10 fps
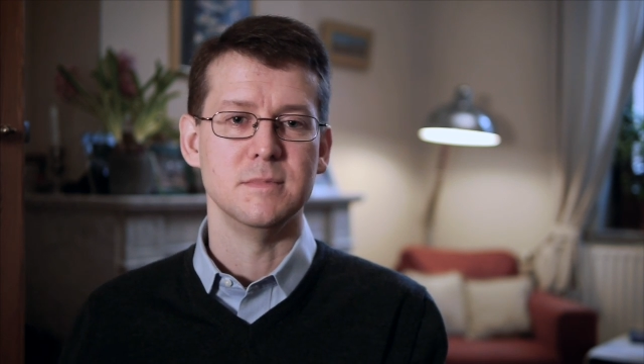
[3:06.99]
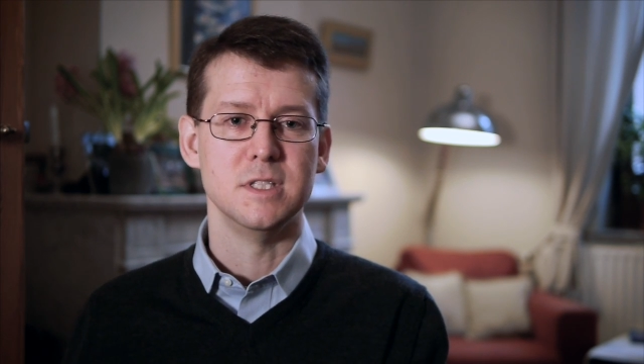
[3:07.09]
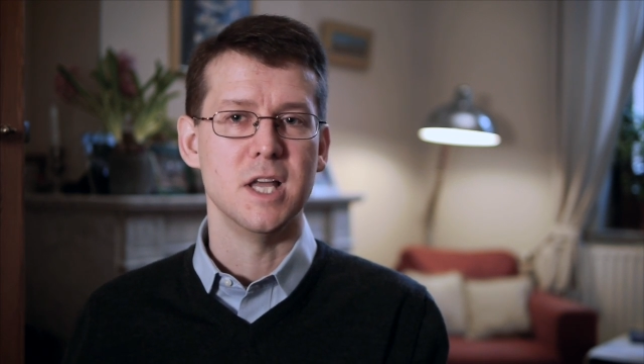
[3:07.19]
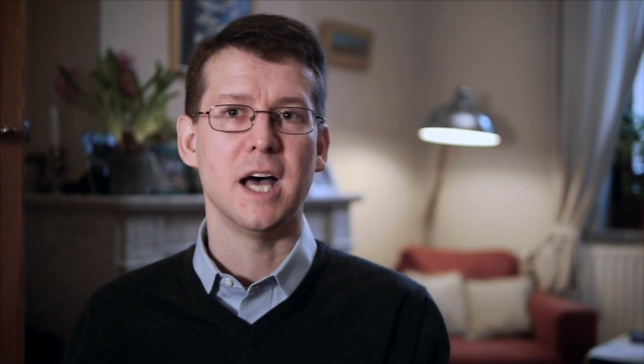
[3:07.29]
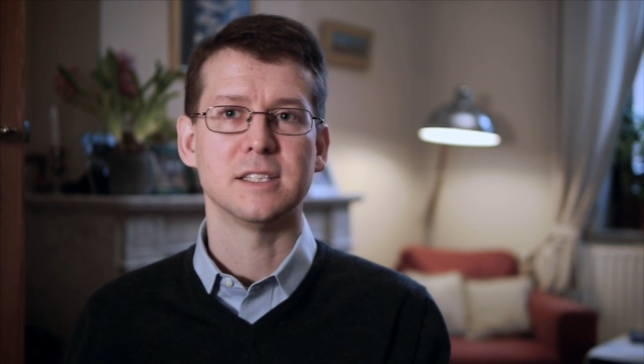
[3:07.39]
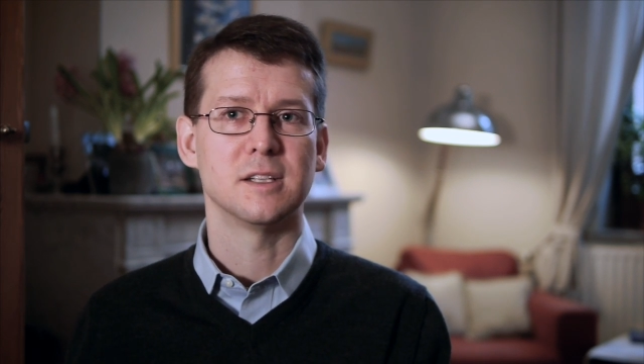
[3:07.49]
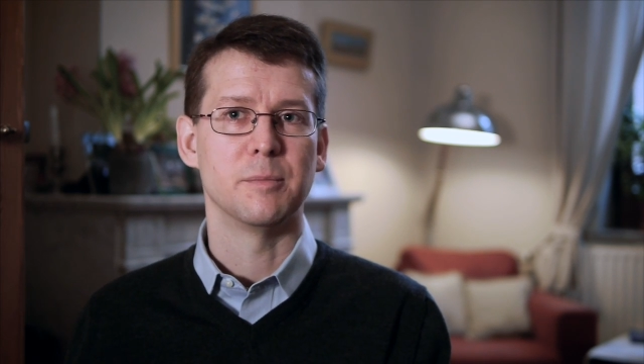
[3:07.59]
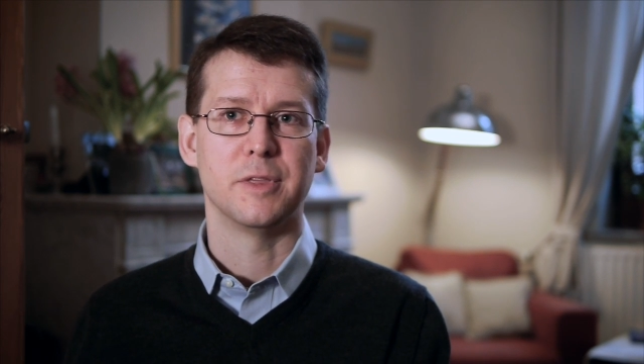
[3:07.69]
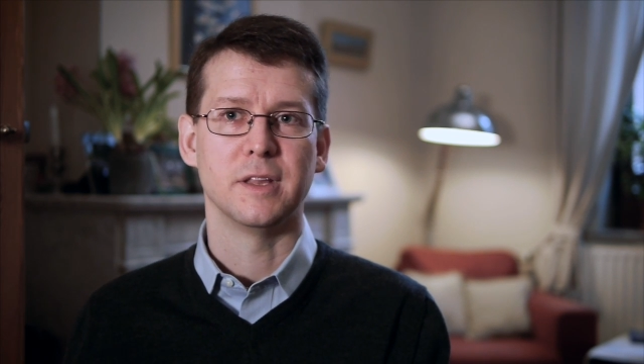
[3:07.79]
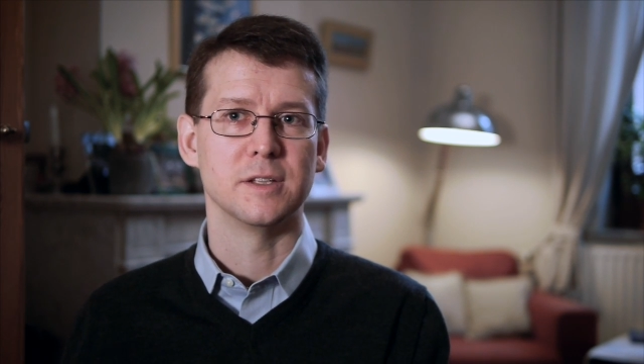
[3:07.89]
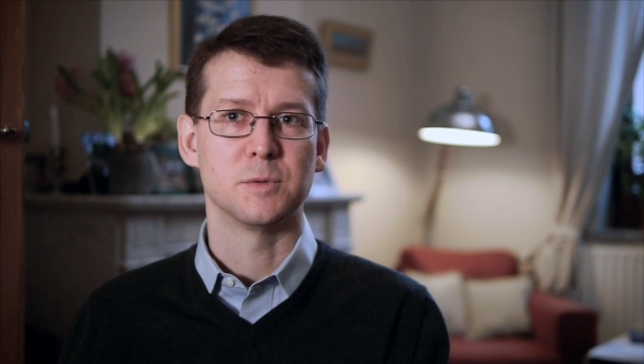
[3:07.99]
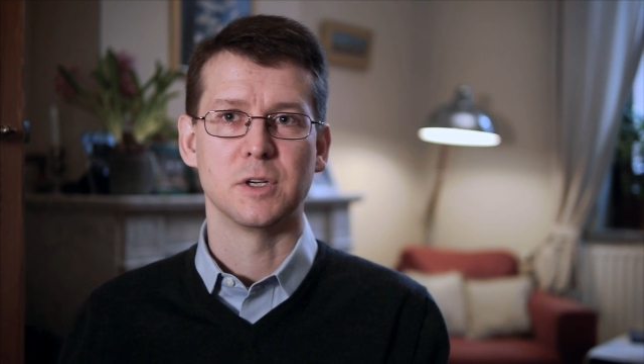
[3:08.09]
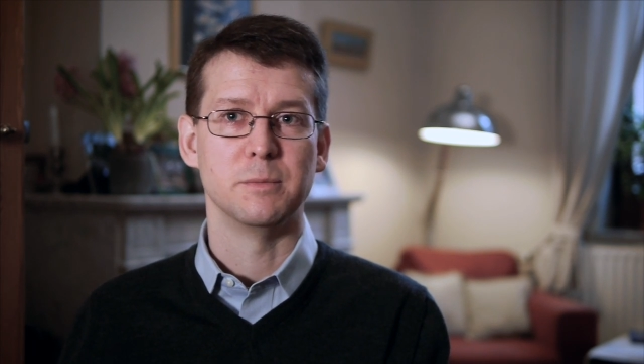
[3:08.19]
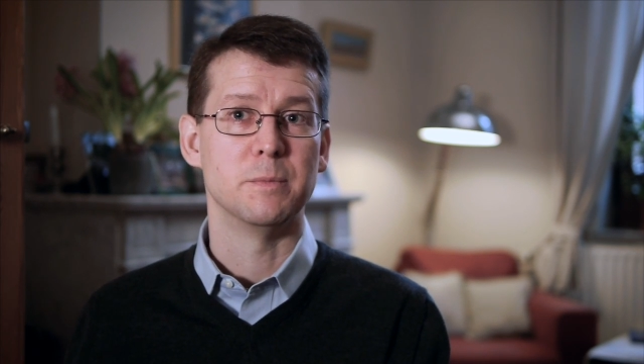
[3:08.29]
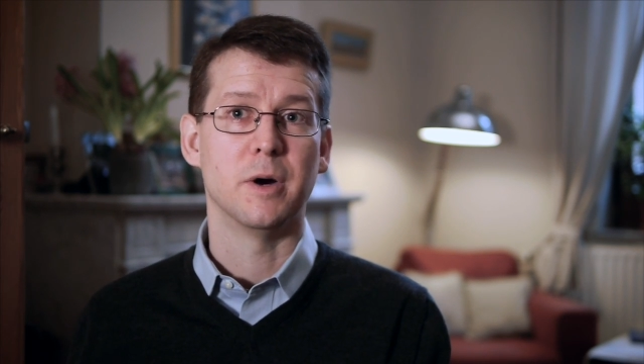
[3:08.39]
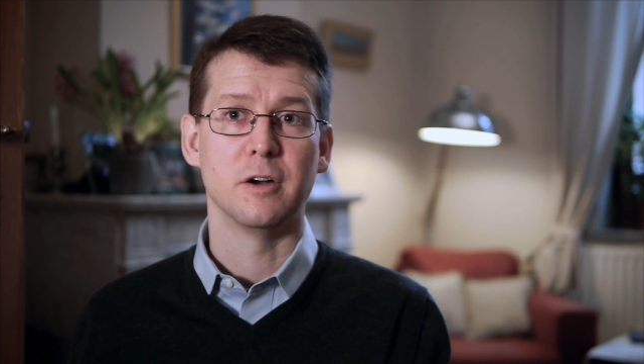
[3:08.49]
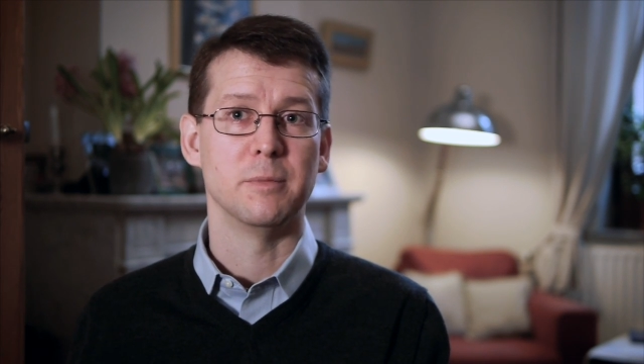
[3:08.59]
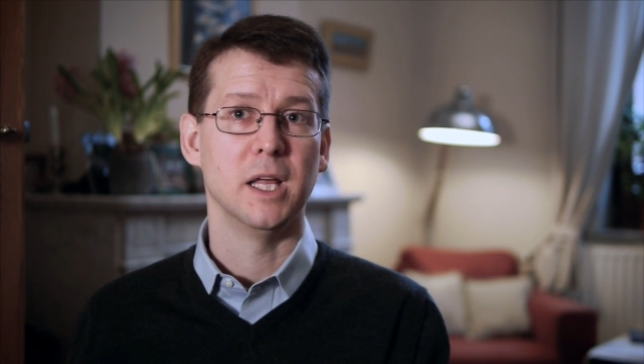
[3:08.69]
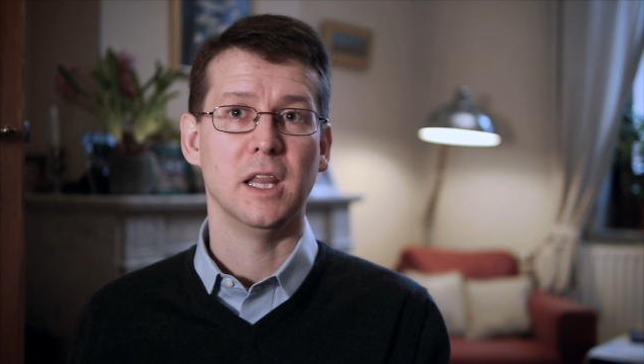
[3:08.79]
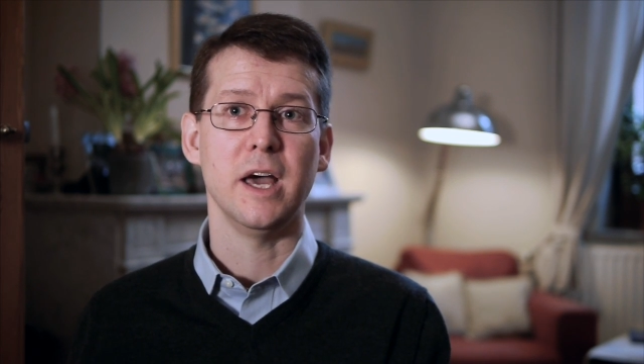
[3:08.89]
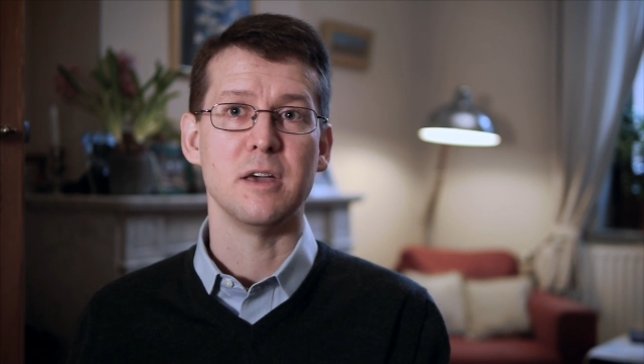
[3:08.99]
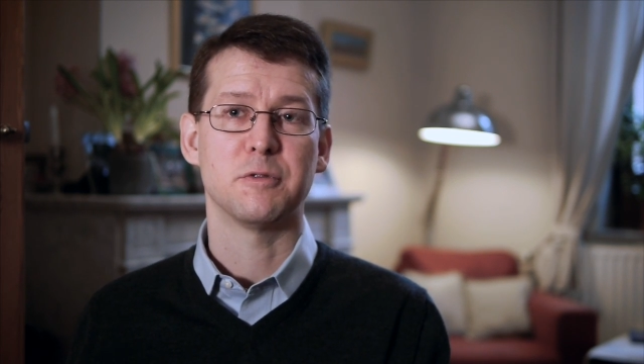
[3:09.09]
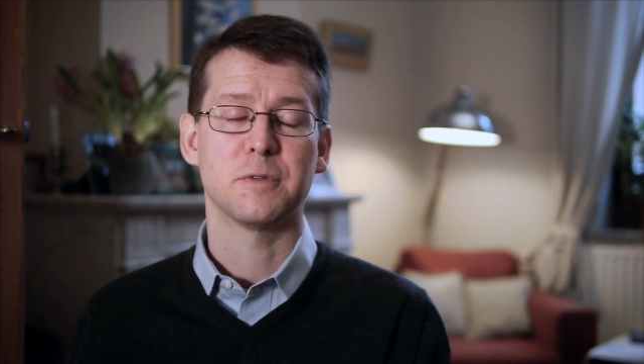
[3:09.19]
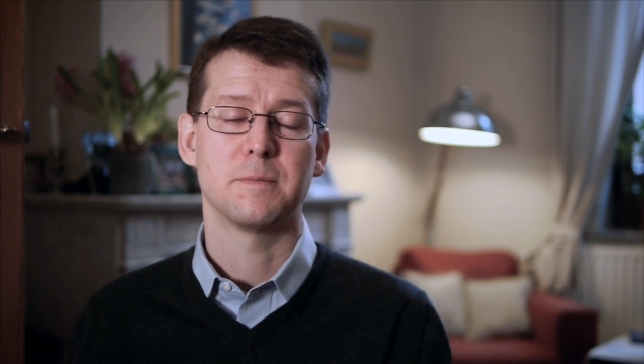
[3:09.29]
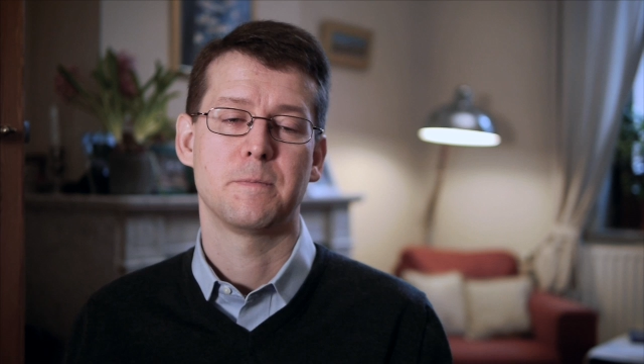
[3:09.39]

not something that's going to be part of my life.